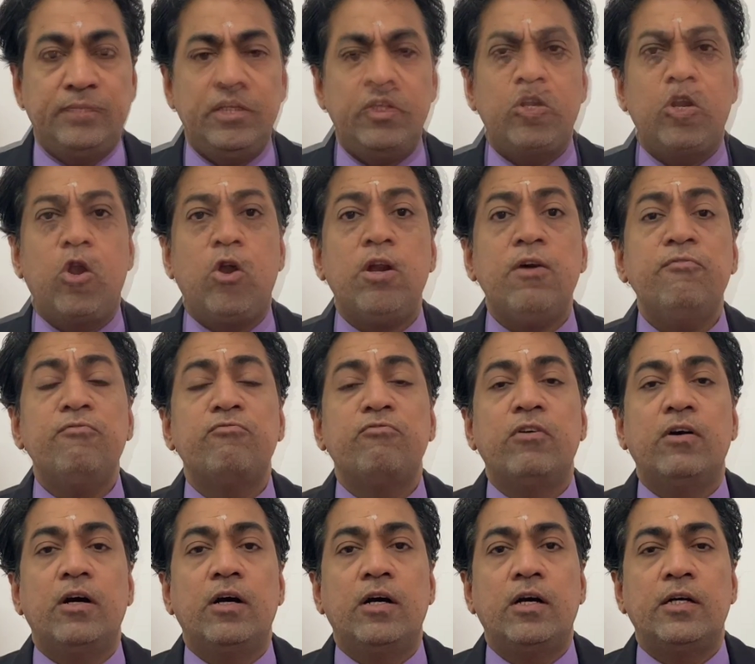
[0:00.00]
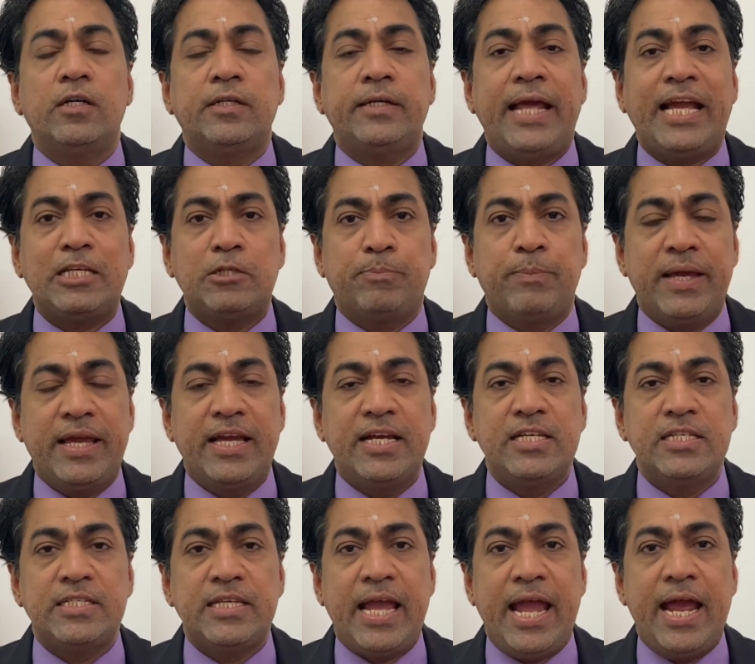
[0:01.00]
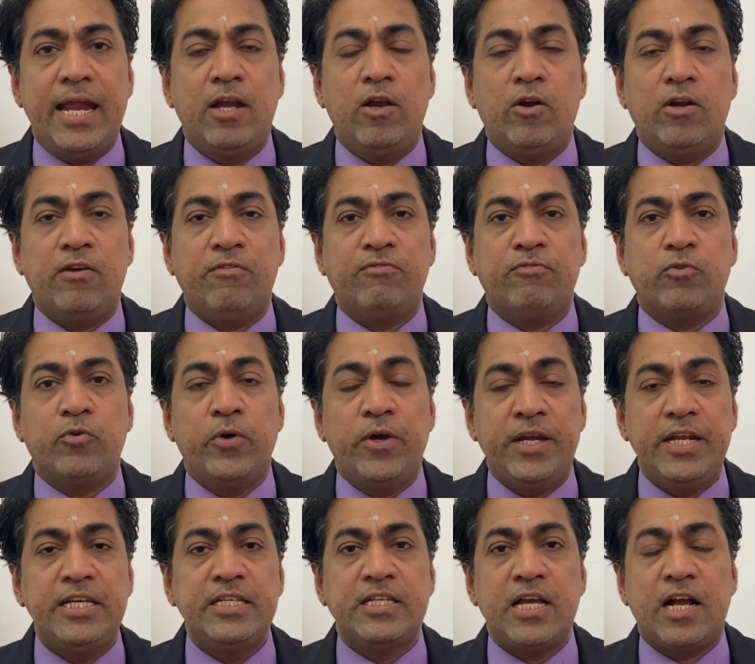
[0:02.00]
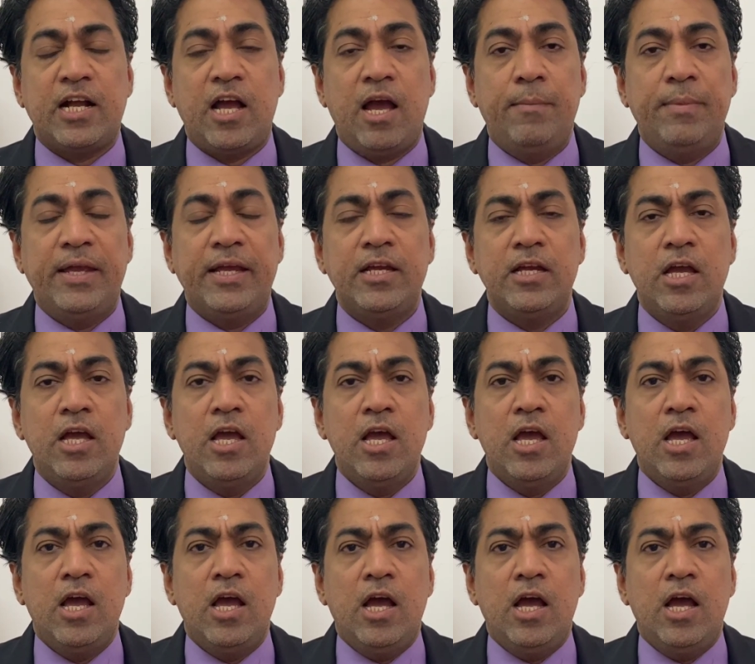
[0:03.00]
Now, a lot of taxpayers and a lot of queries are coming.